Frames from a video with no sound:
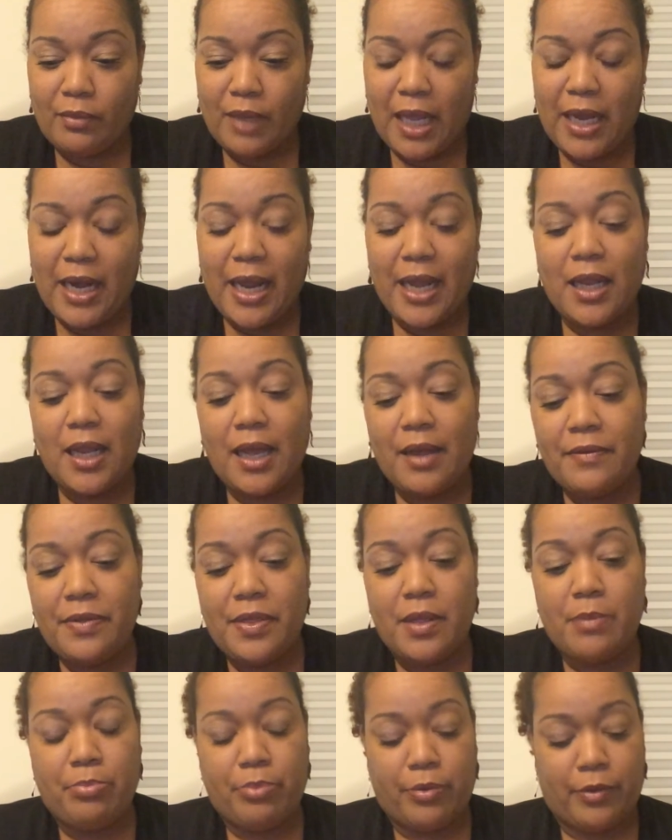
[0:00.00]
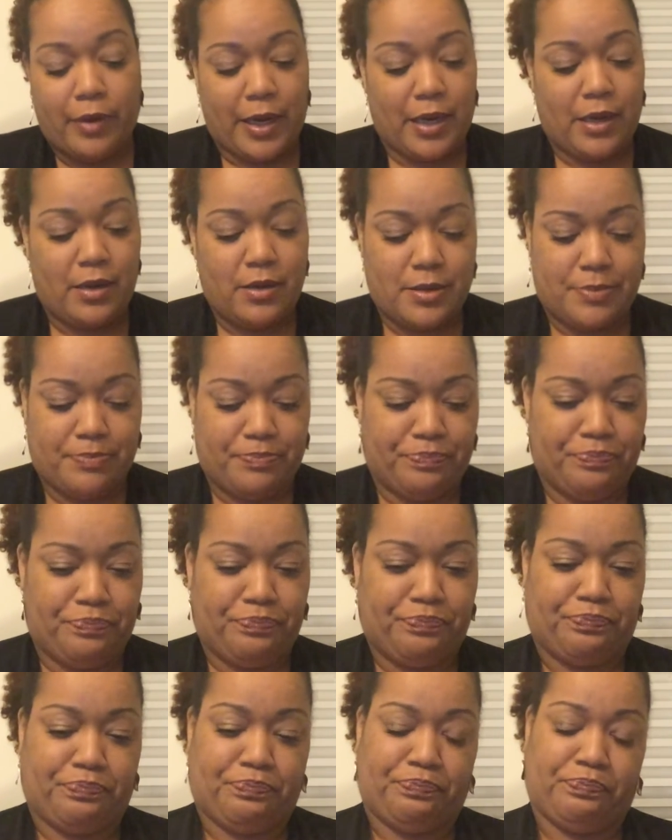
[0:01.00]
And I love the print
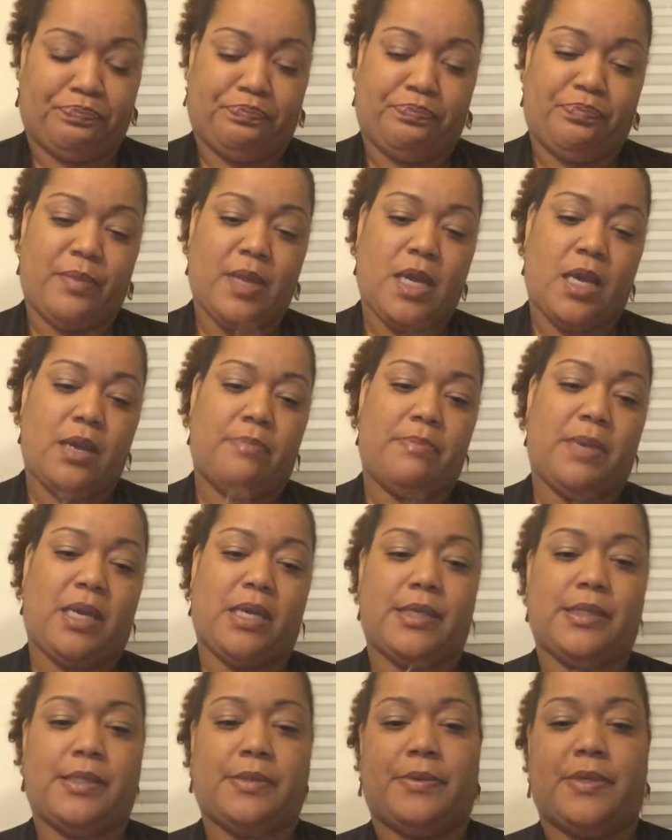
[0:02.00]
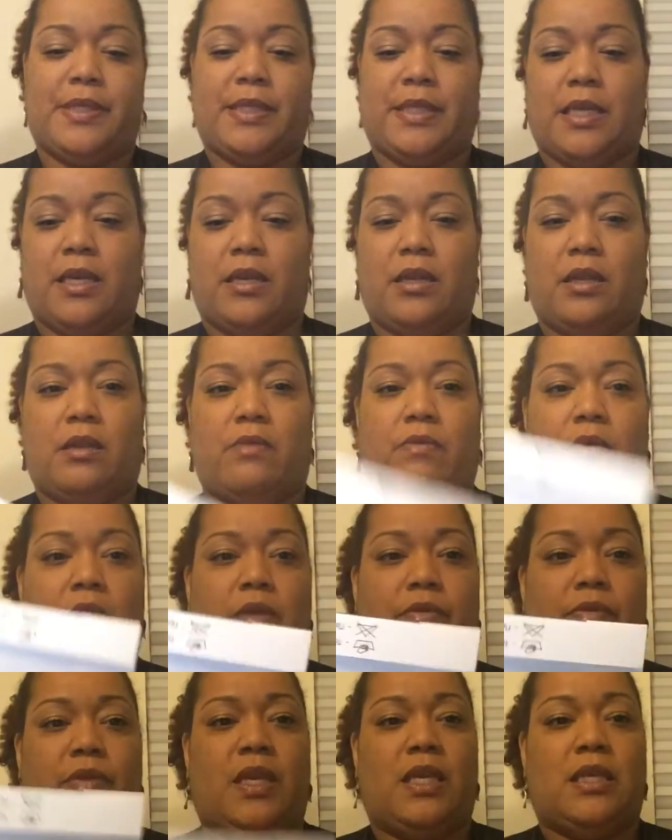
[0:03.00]
because it was
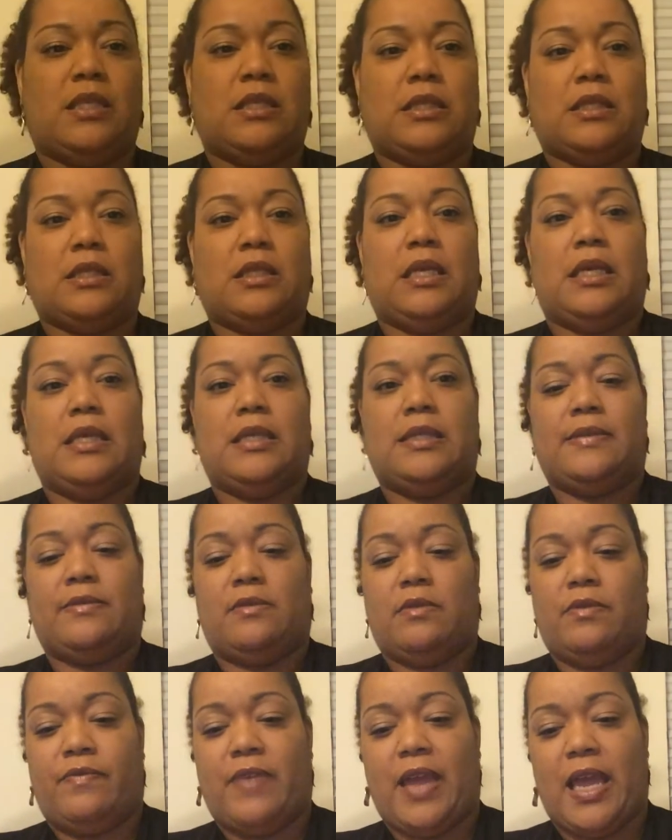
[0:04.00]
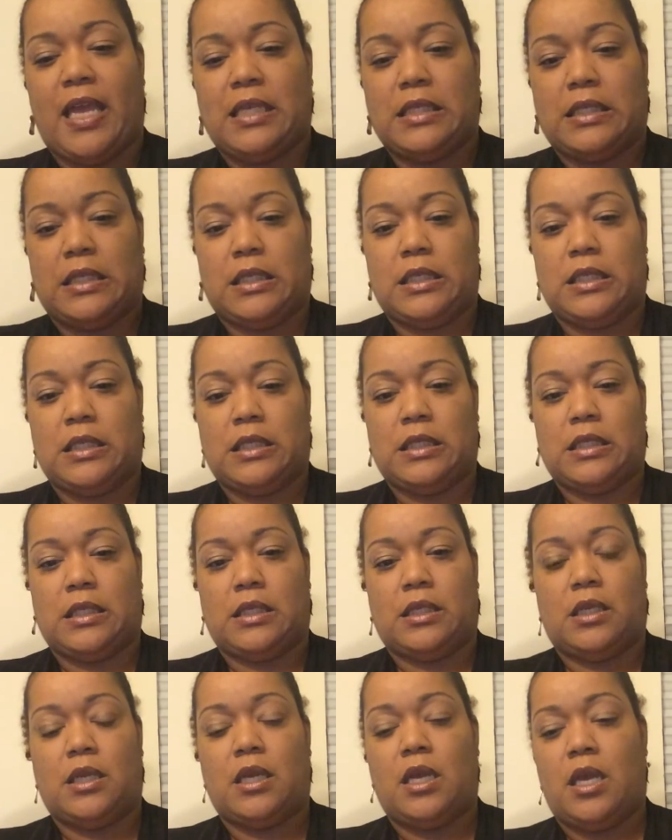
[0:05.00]
of these vases,
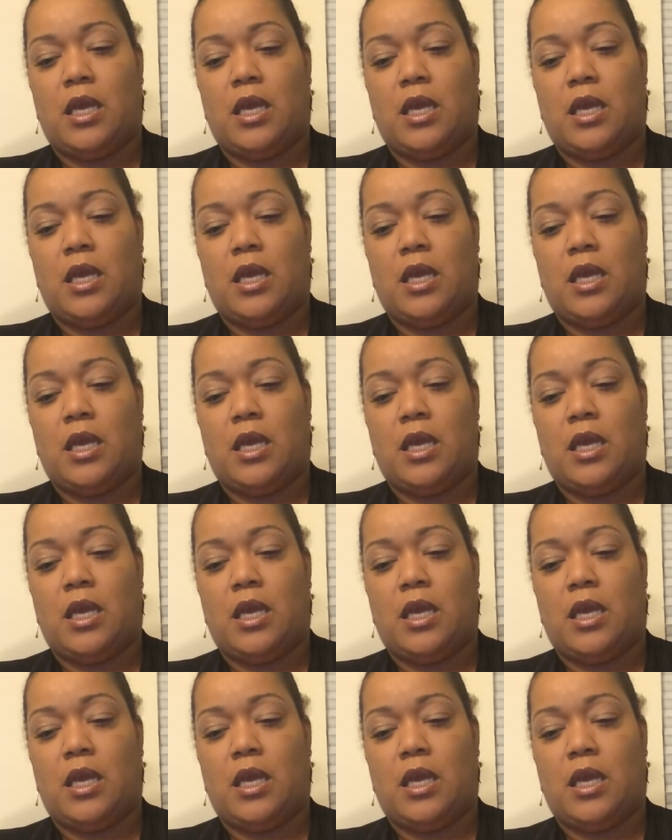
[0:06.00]
and